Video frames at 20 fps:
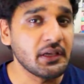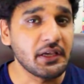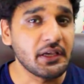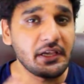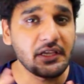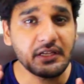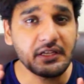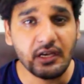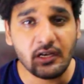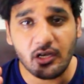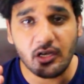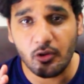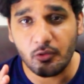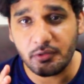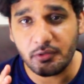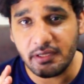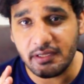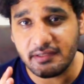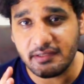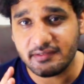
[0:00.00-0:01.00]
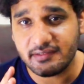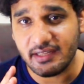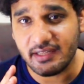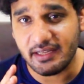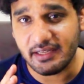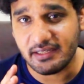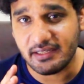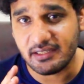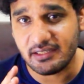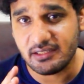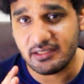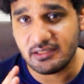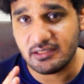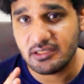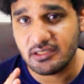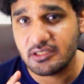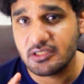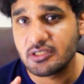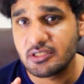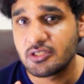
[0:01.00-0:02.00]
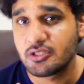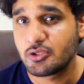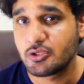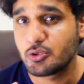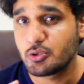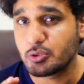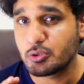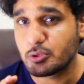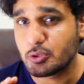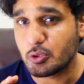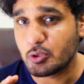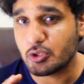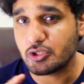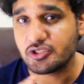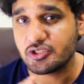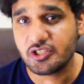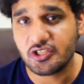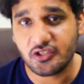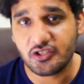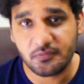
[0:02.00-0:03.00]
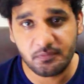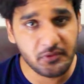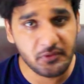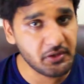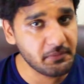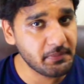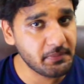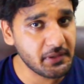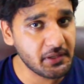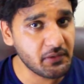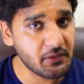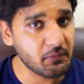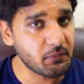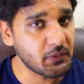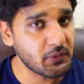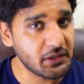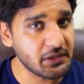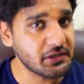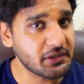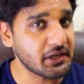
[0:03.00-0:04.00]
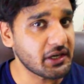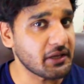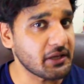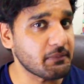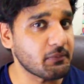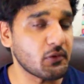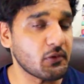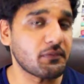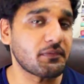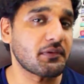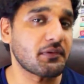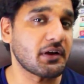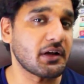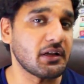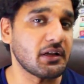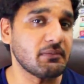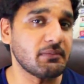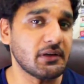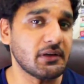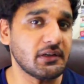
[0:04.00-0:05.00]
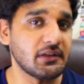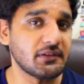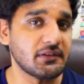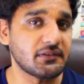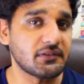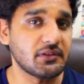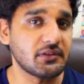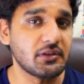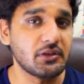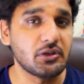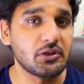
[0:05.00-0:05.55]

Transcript: In accounting cycle, you don't just prepare one type of trial balance.